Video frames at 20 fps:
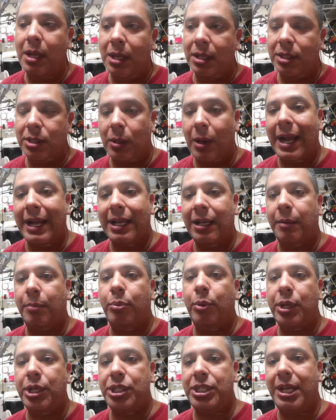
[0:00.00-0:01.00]
So I can
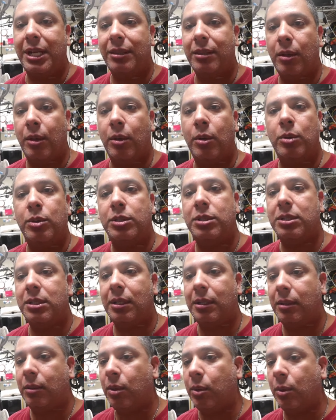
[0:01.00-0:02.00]
appreciate those
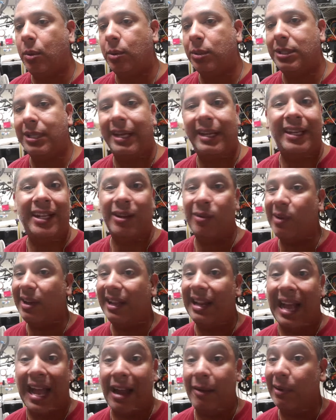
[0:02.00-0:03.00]
who say, you know
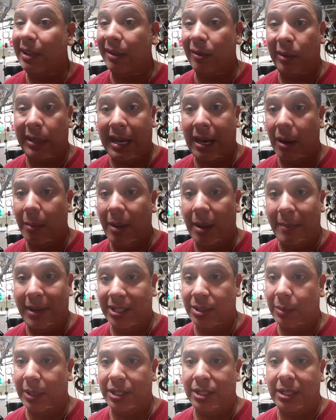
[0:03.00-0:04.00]
what, I really don't care about my
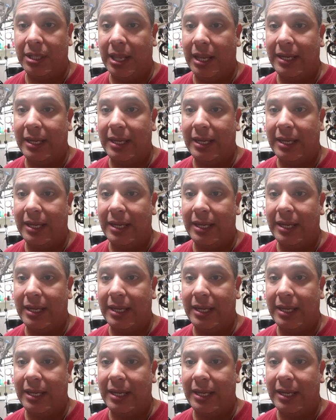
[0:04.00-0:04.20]
switch.